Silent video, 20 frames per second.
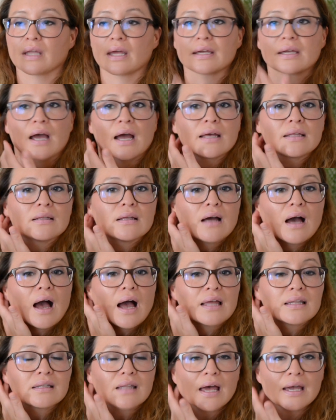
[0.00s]
Like, I,
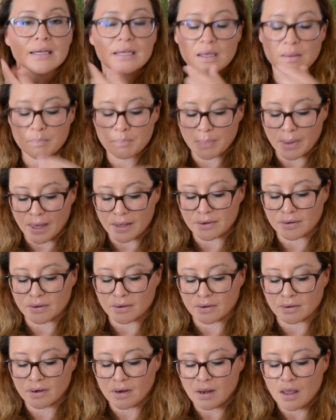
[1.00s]
I like it
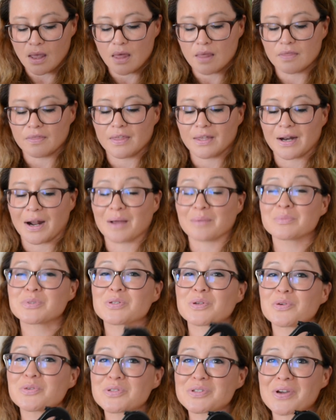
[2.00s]
better than, I'm
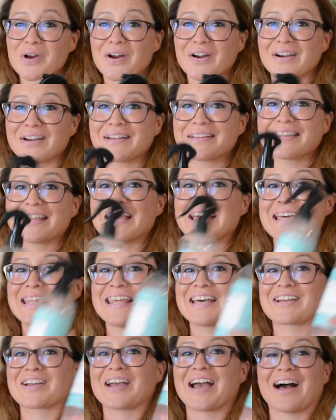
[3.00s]
so sorry,
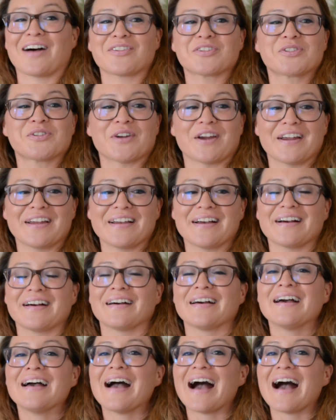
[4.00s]
the Caldrea.